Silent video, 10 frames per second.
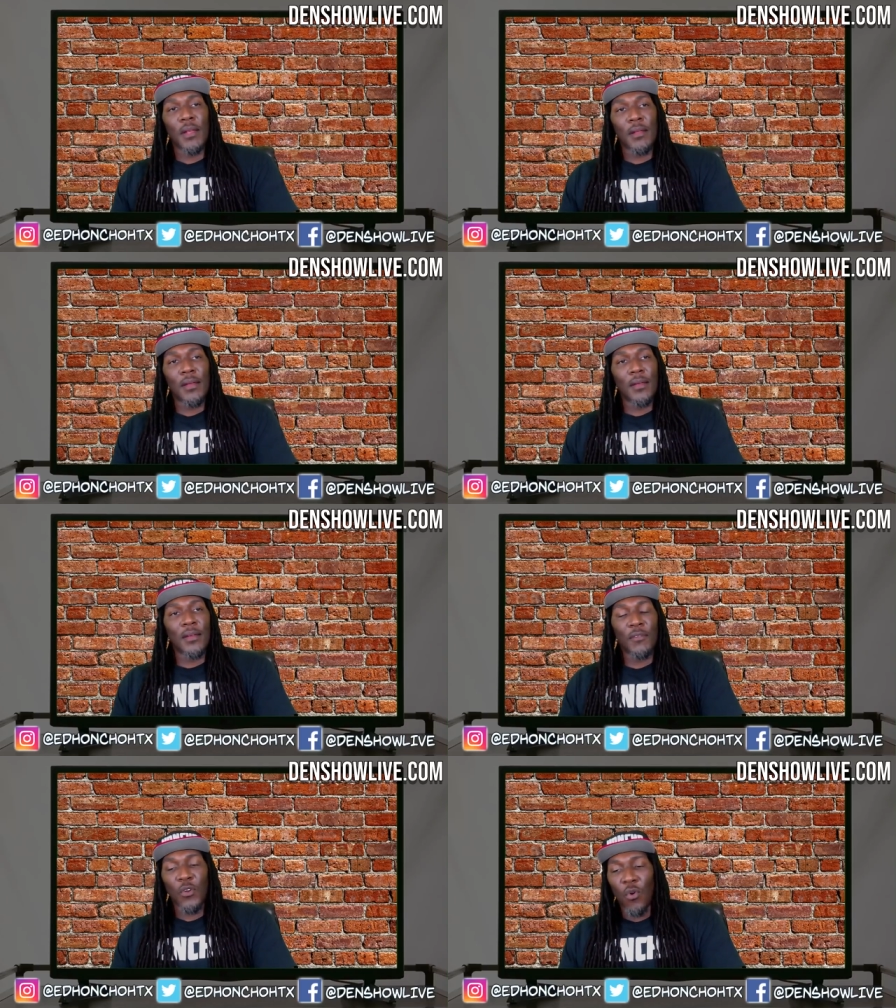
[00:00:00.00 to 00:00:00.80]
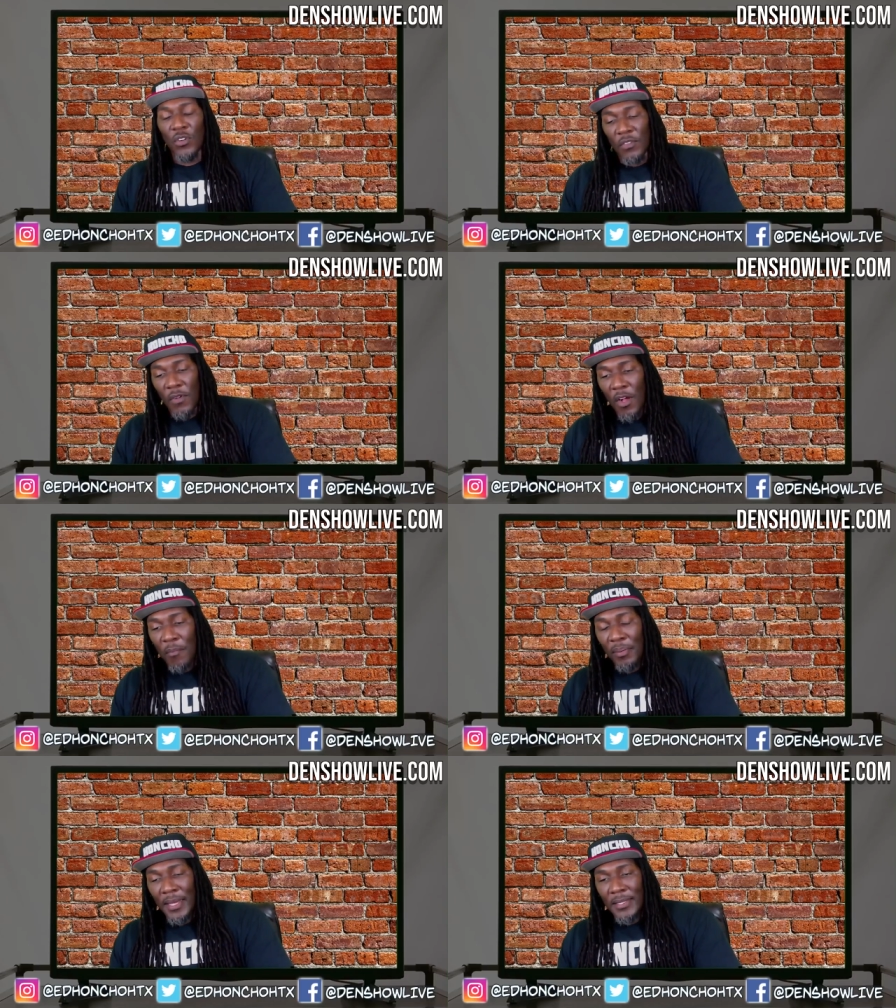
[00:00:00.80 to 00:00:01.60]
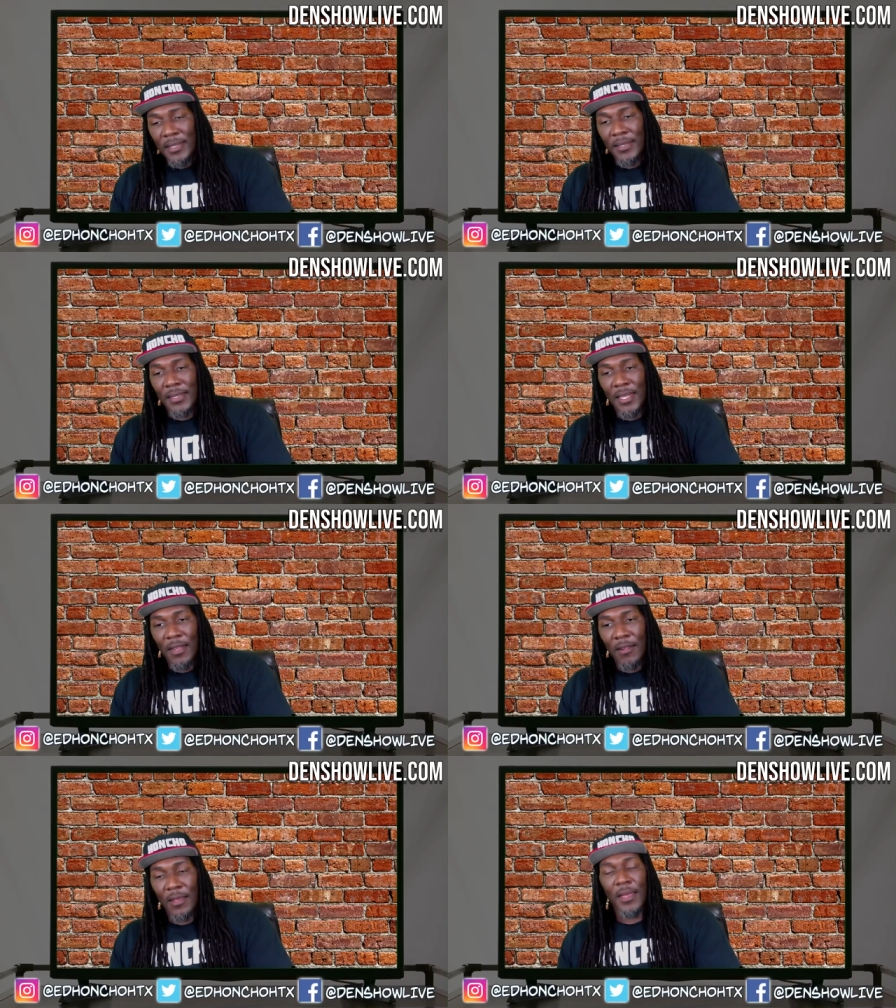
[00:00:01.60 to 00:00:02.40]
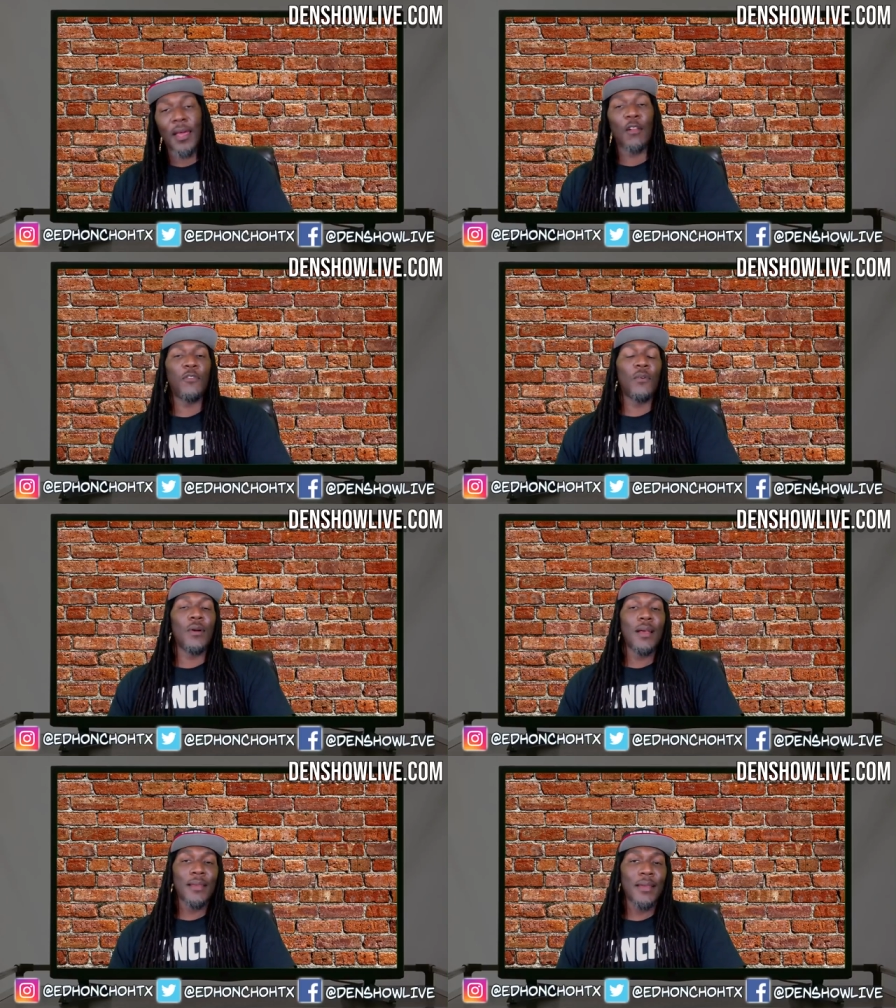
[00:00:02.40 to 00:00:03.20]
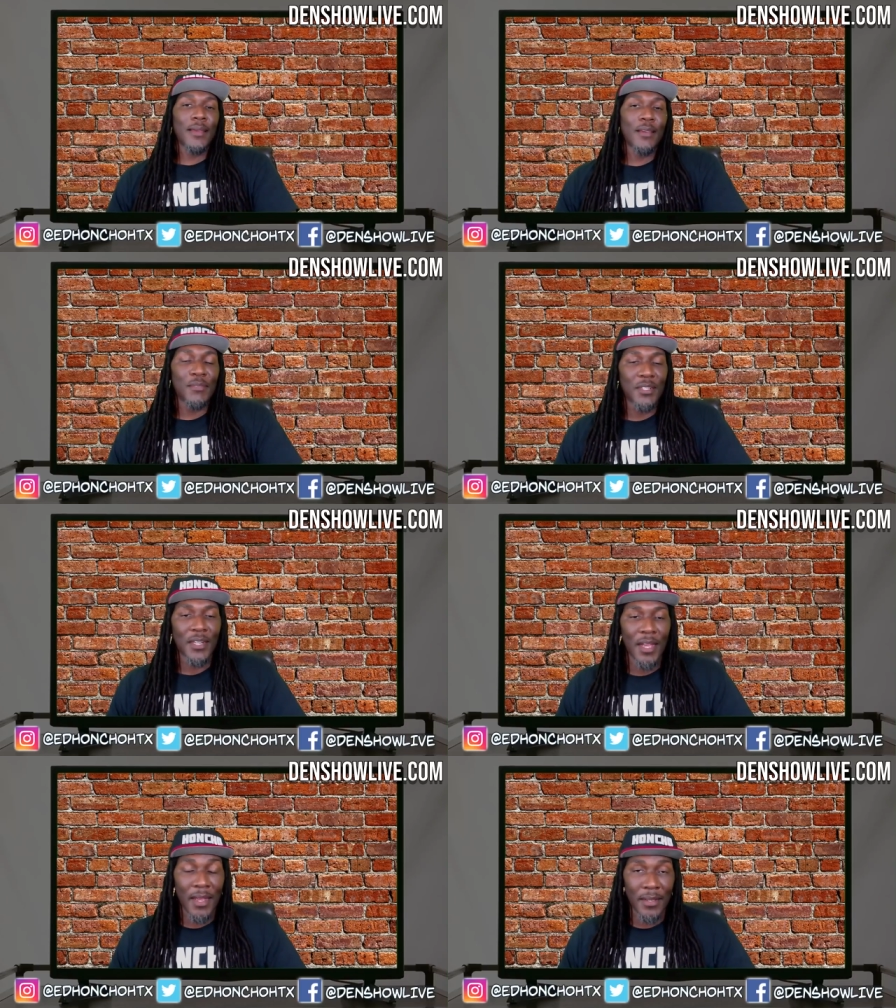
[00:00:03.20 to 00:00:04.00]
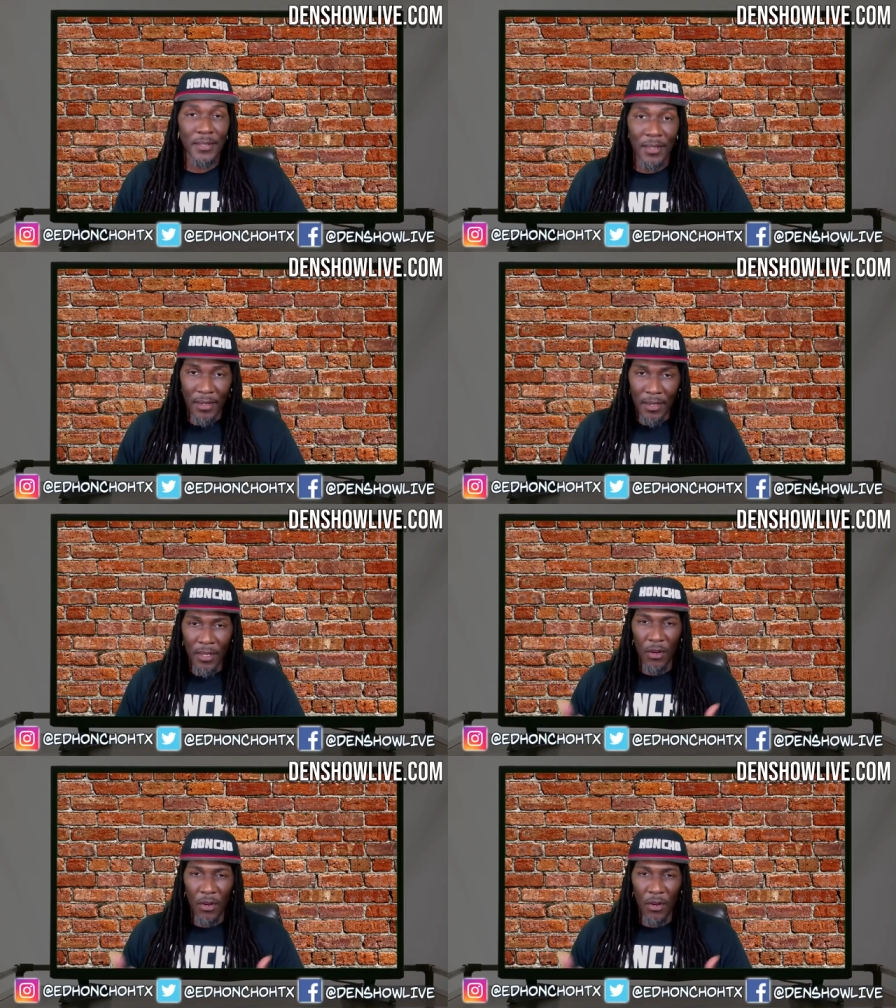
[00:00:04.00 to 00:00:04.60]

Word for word: uh, of course, of all places, California, yeah, up to shenanigans again.